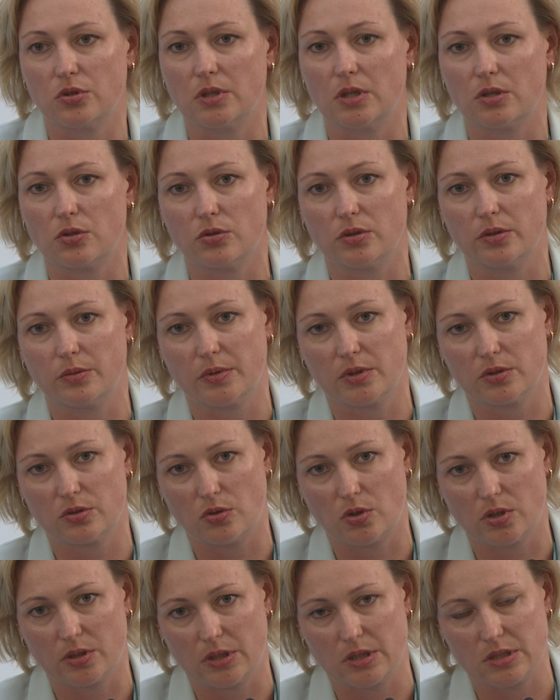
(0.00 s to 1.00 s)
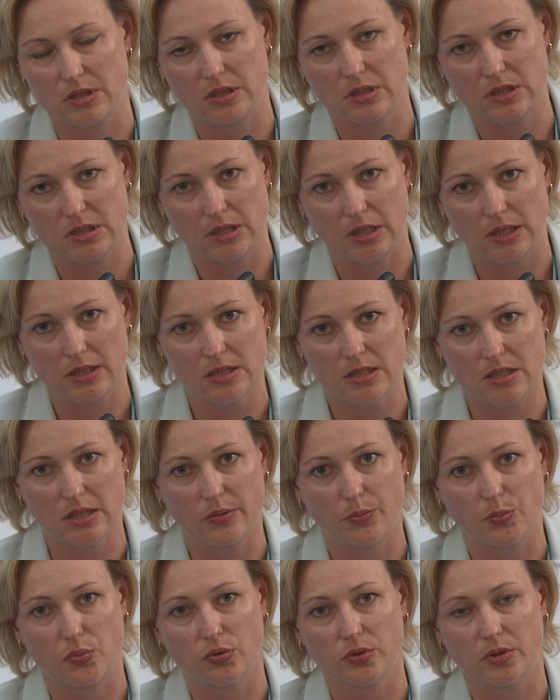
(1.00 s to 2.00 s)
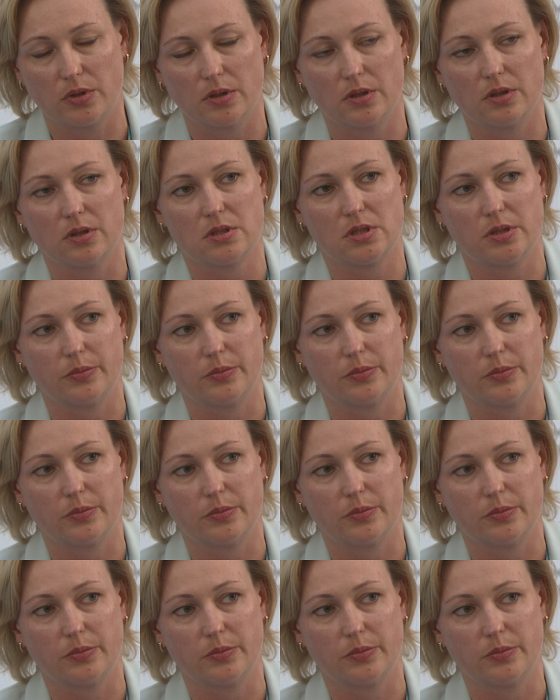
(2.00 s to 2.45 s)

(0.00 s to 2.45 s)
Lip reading: suggested by ICO 17